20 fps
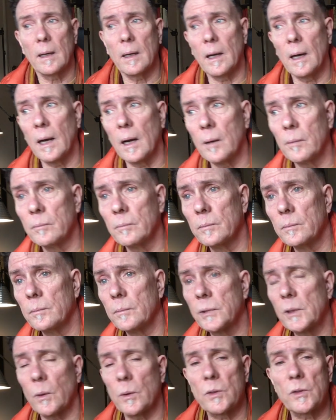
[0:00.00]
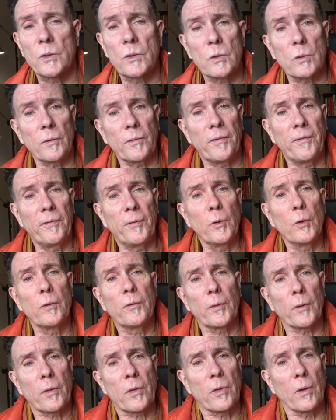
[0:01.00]
So it's sort of food
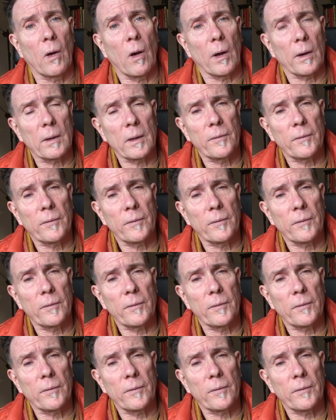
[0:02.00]
for thought.